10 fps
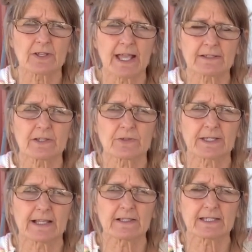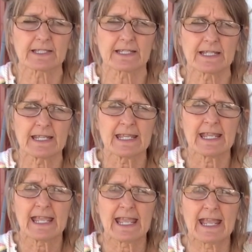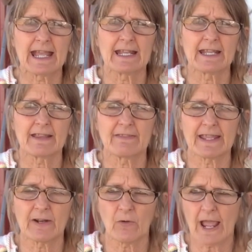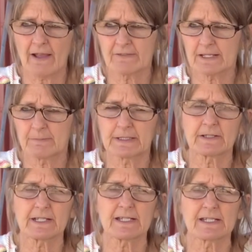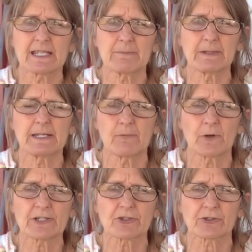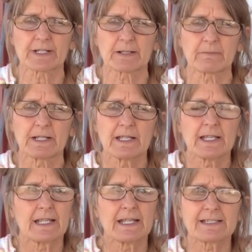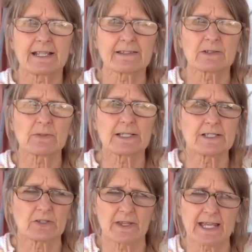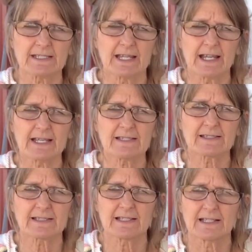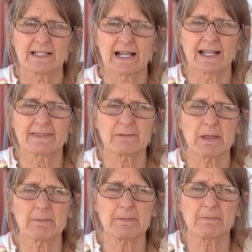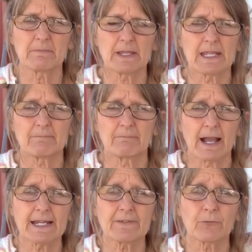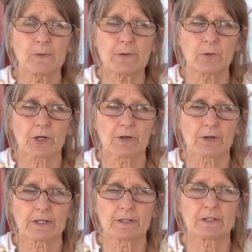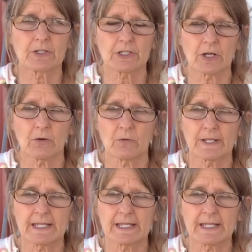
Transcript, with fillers: exoskeleton, and they don't have the ability to keep any moisture in them. It doesn't really do that to us. I think maybe it might if we were, you know,